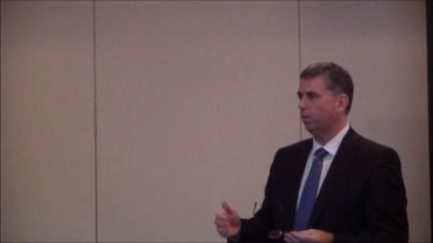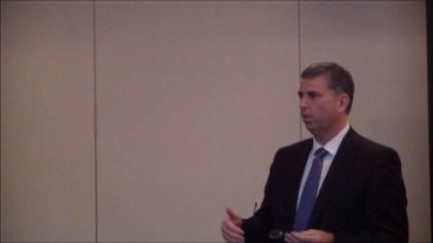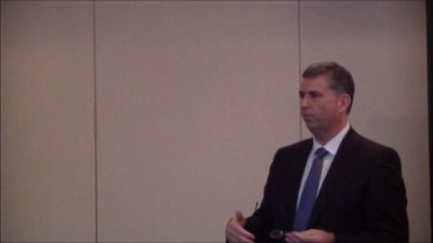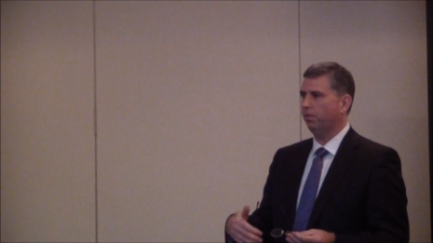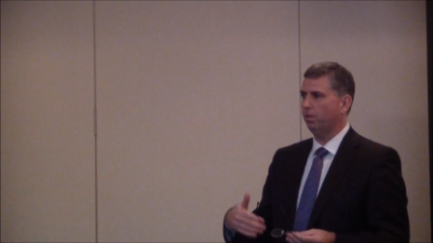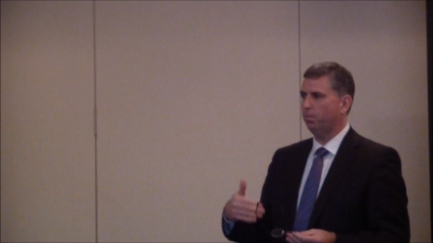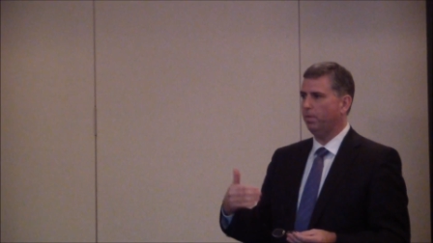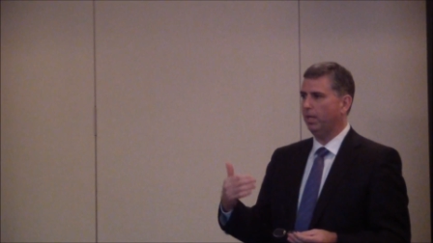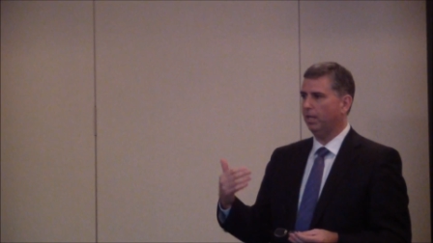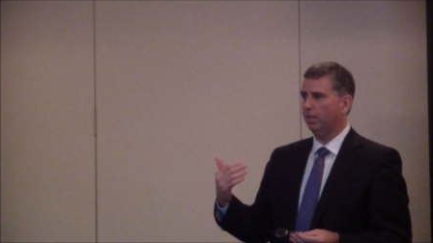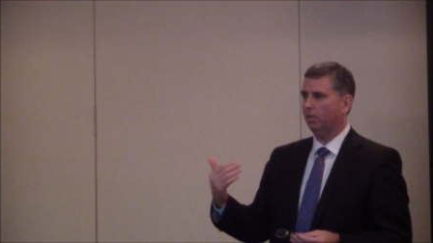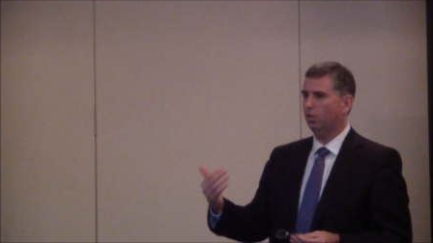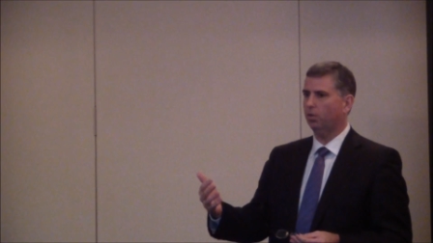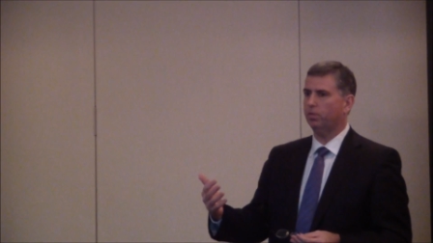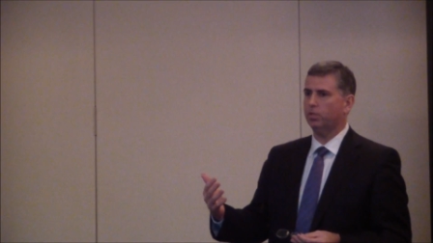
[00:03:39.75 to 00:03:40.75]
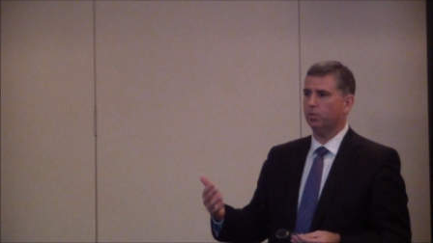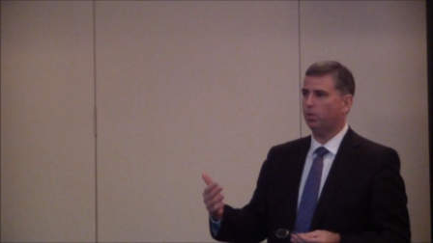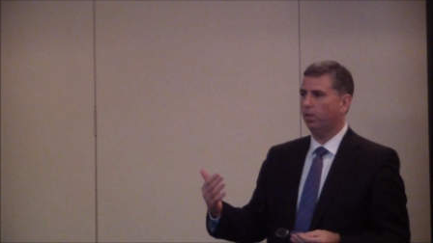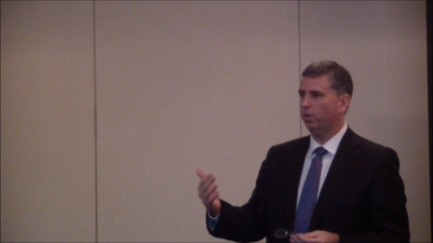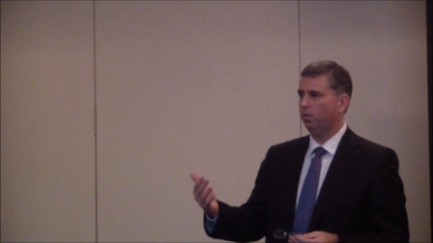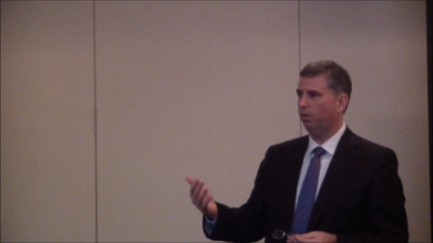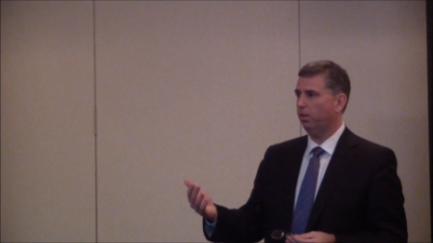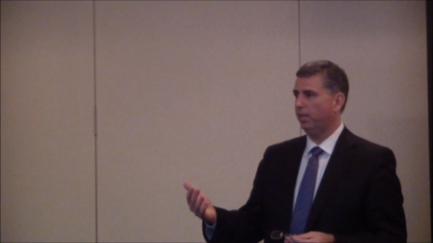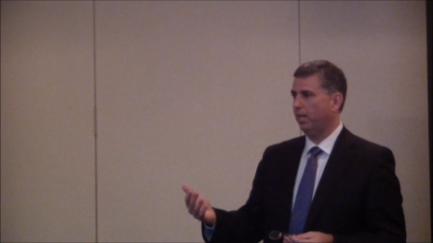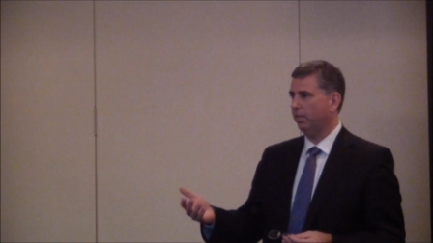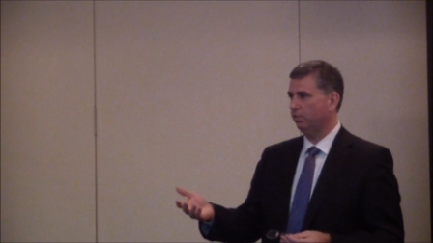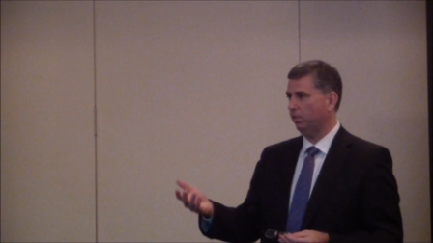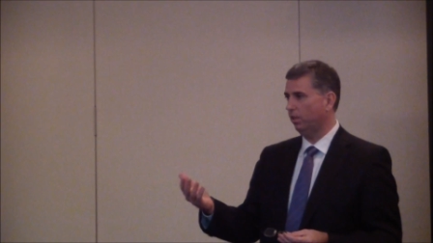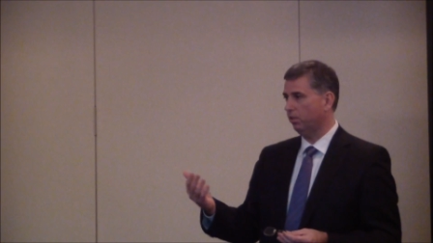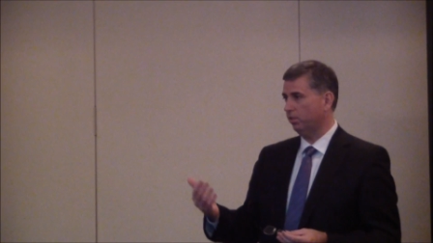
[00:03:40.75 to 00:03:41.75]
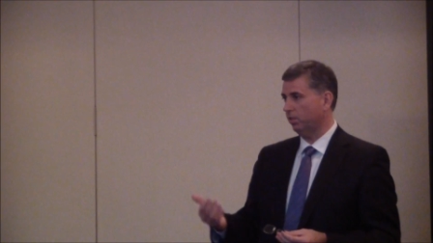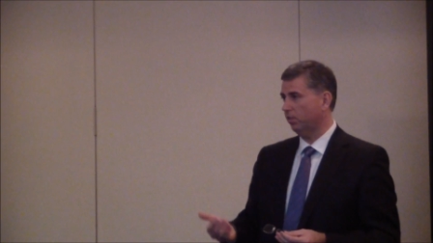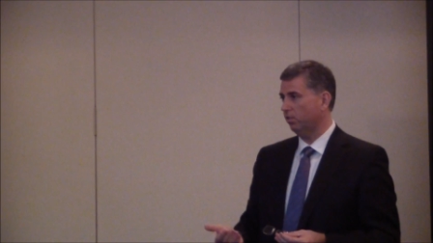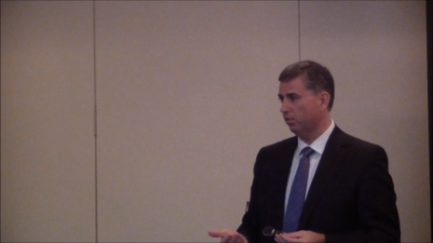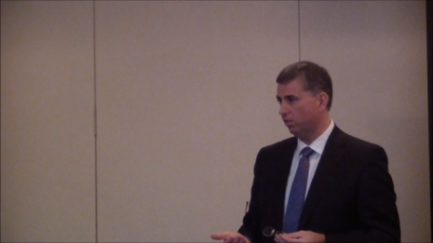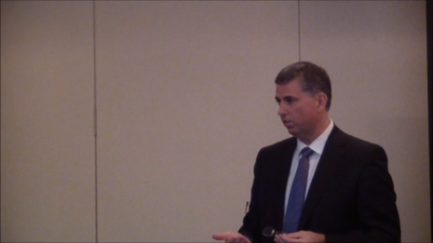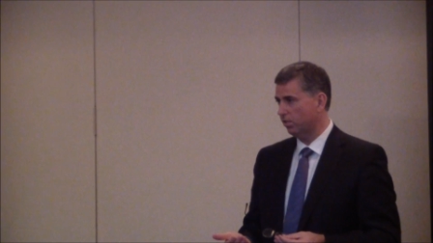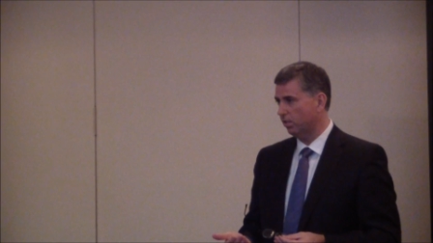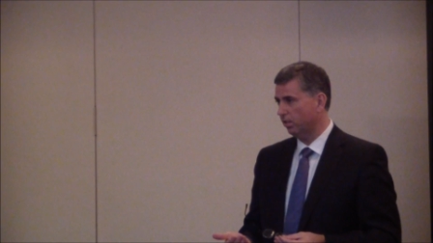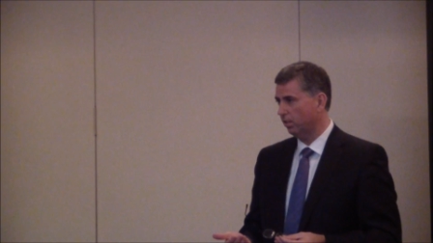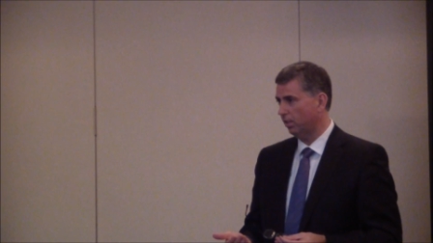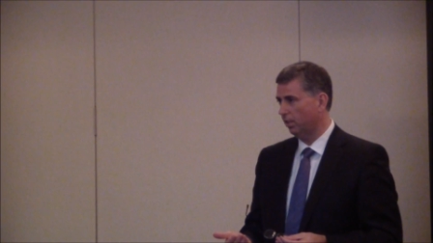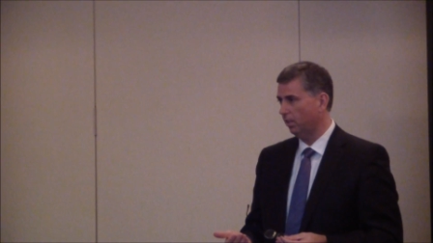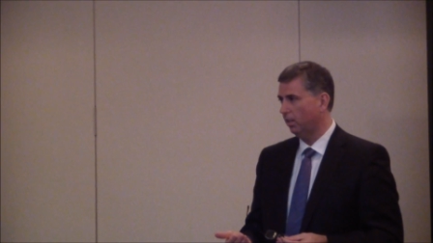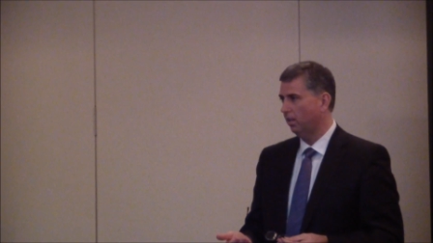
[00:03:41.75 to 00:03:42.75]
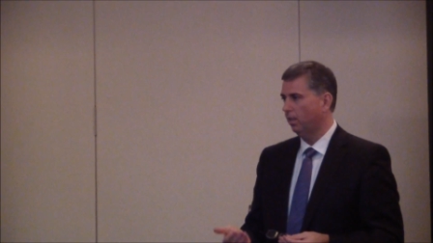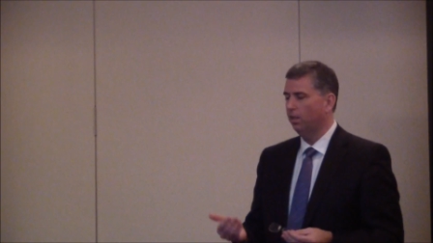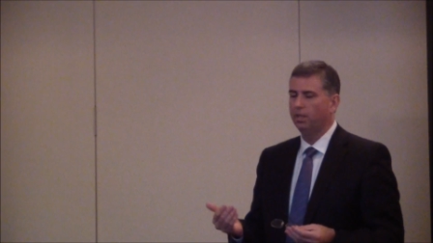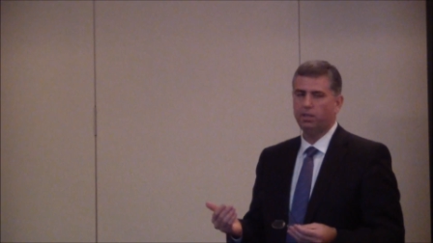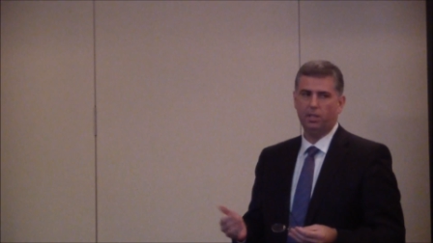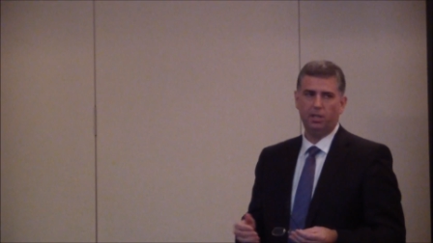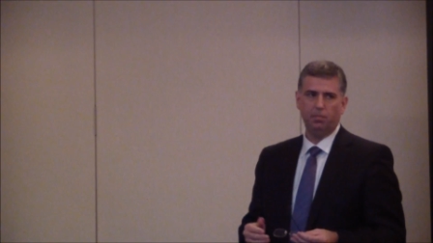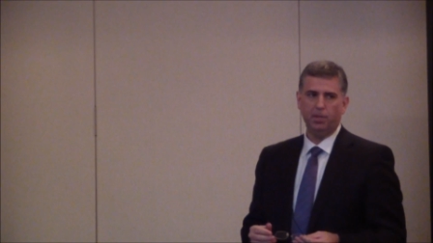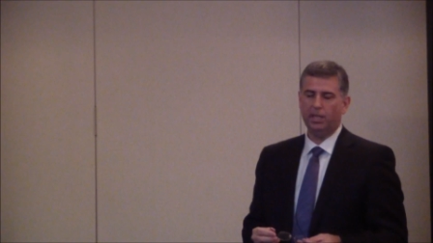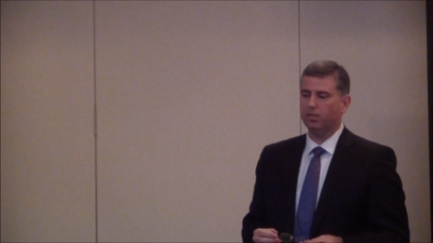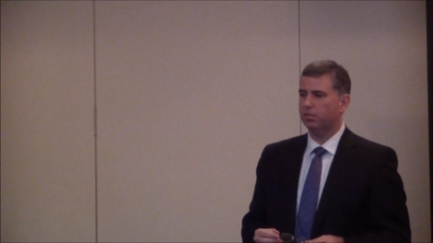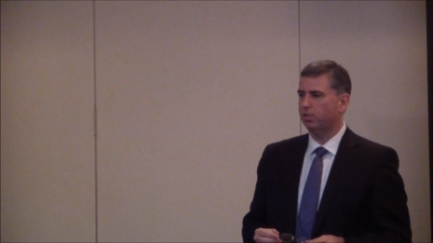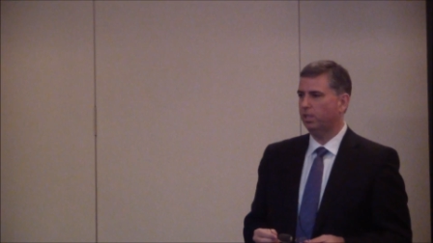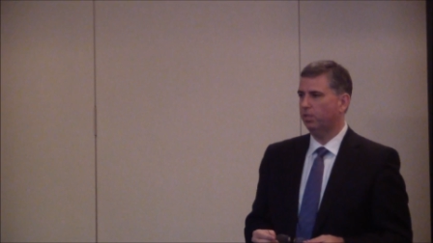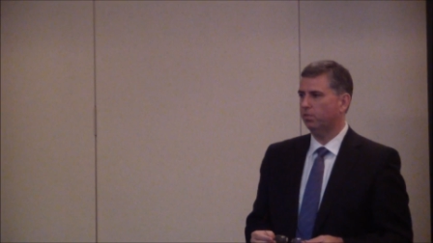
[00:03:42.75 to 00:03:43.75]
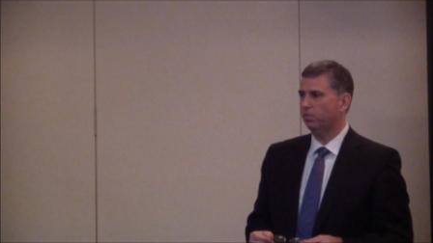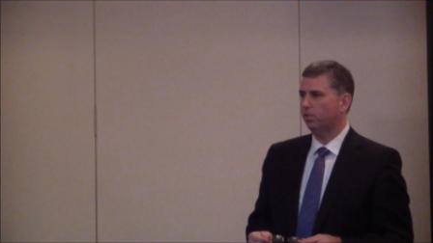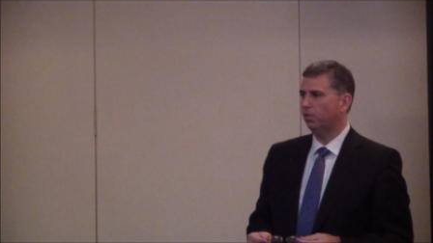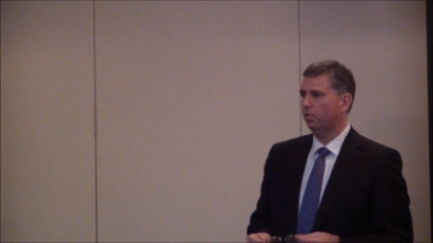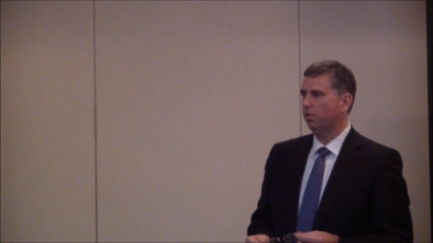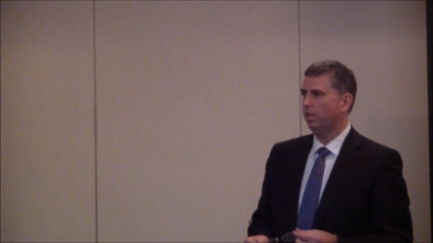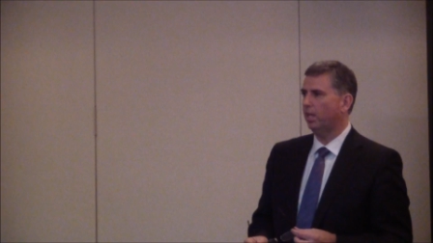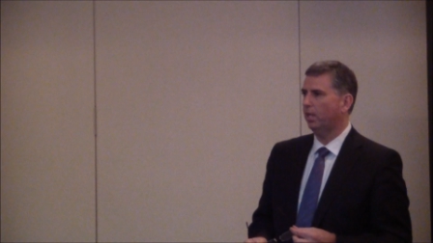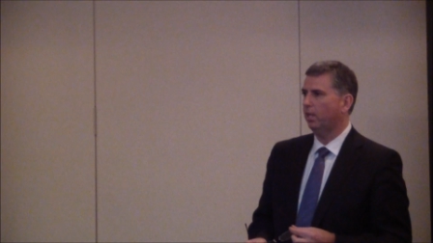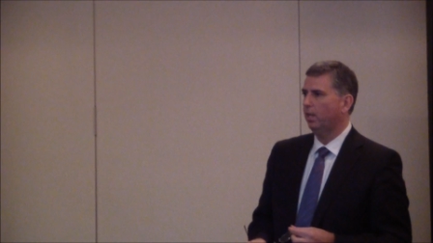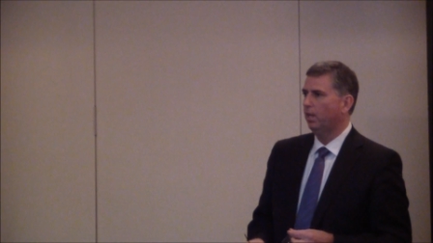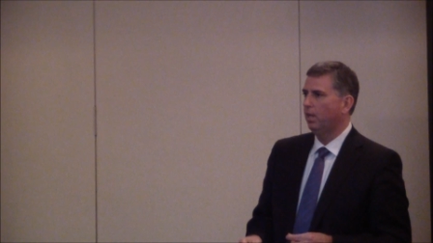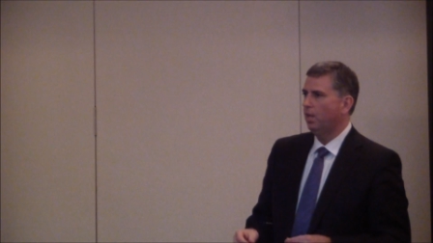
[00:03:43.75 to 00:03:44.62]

But if they're making over $20,000, $30,000 consistently, then it makes sense to do that.